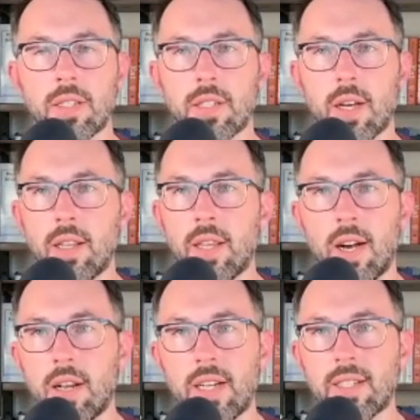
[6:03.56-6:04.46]

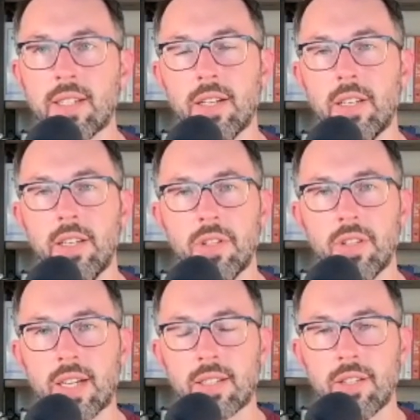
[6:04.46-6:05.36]
not
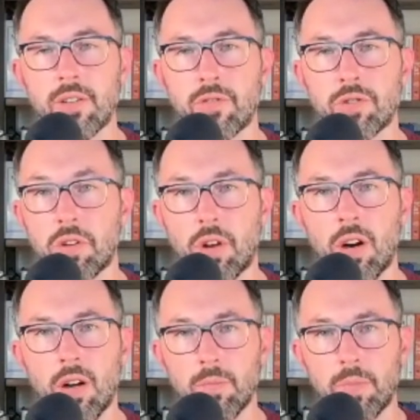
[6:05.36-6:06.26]
universal at
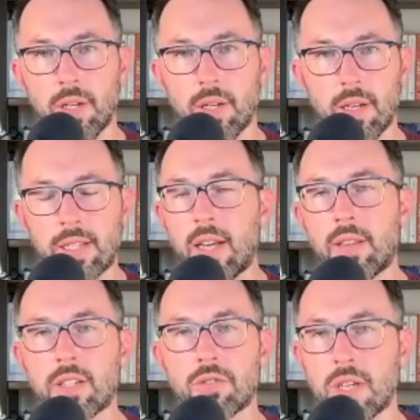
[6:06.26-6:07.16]
all, but I
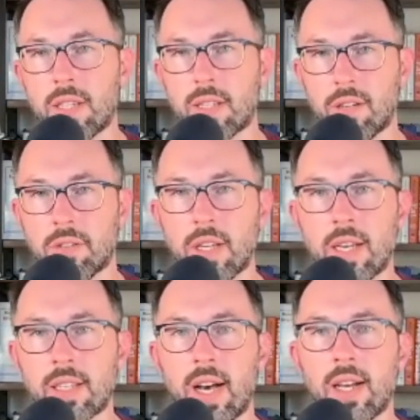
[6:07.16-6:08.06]
think it's great that they're
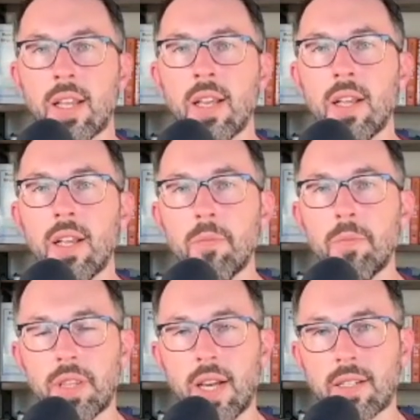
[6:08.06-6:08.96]
saying that.
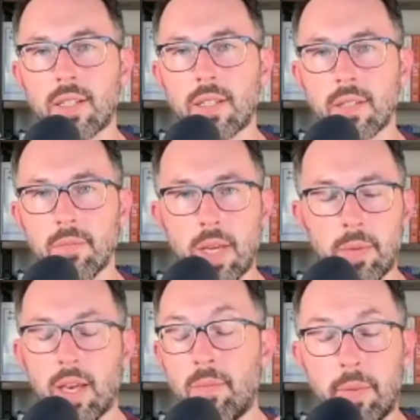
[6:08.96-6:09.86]
But that's
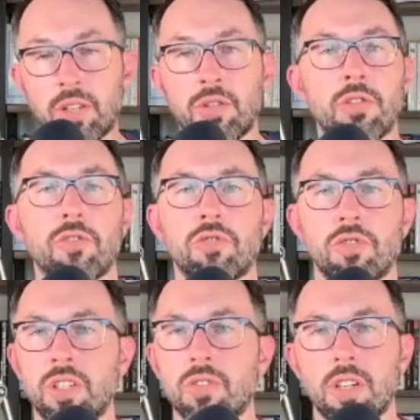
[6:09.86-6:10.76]
maybe it's universal
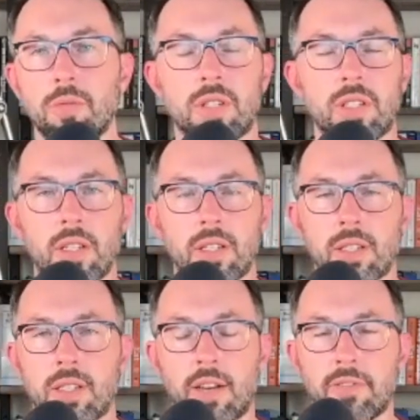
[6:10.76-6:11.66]
in Israel, but it's
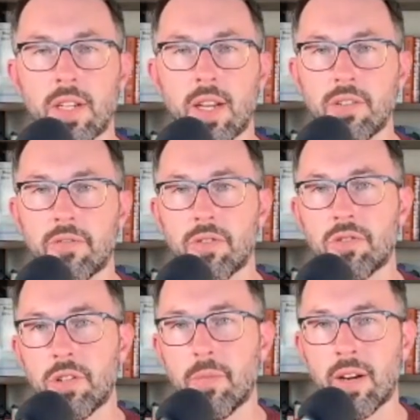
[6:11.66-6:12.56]
definitely not
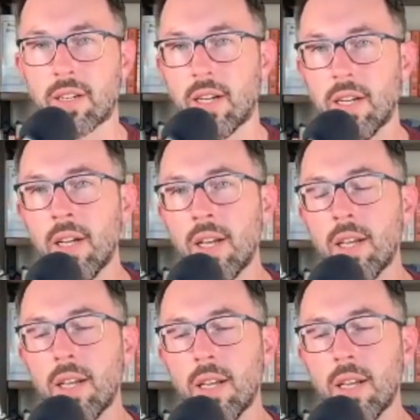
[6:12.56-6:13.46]
universal in America
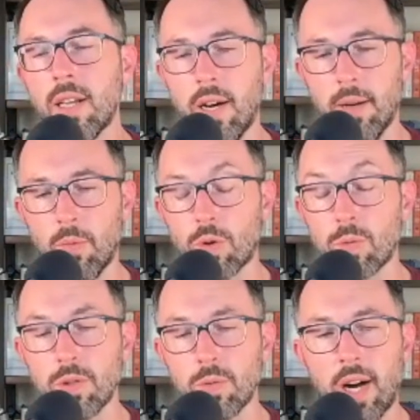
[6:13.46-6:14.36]
or
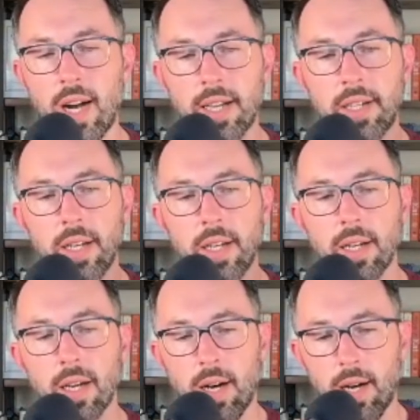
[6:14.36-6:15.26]
worldwide.
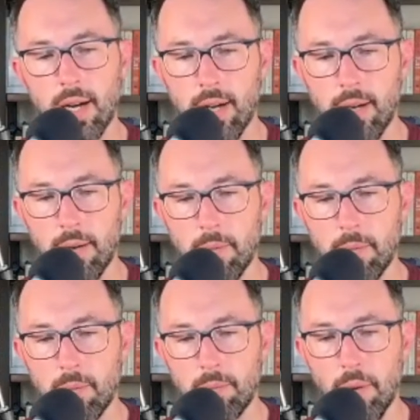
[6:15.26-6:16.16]
But
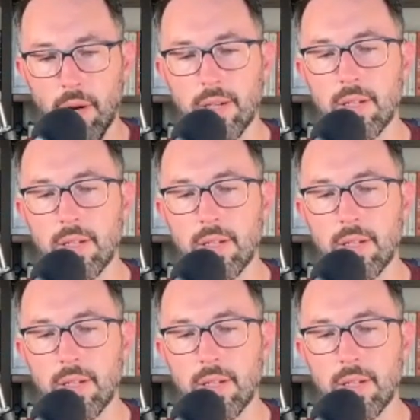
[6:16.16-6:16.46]
I